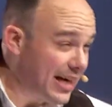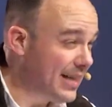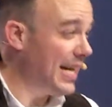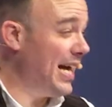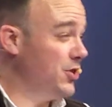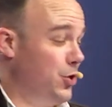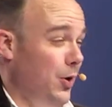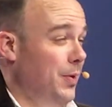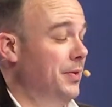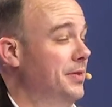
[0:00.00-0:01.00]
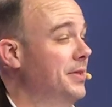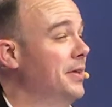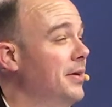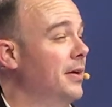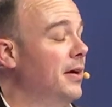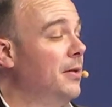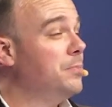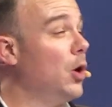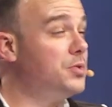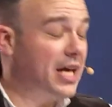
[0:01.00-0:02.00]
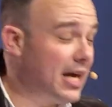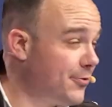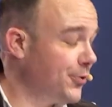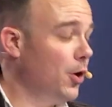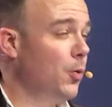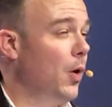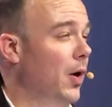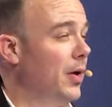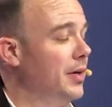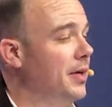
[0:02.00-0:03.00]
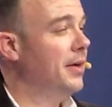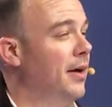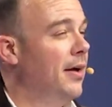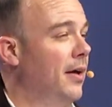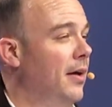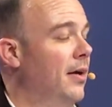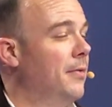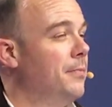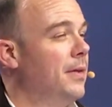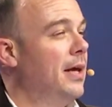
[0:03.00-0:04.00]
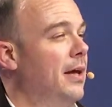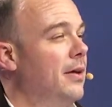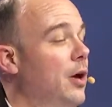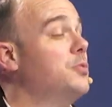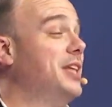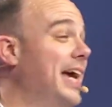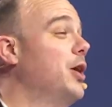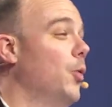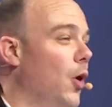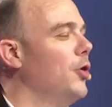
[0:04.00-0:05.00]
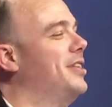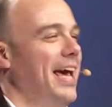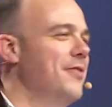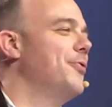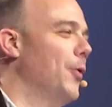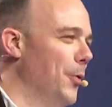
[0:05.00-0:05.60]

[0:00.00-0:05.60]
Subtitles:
in nature. Go take for a walk. Go take a walk. Take for a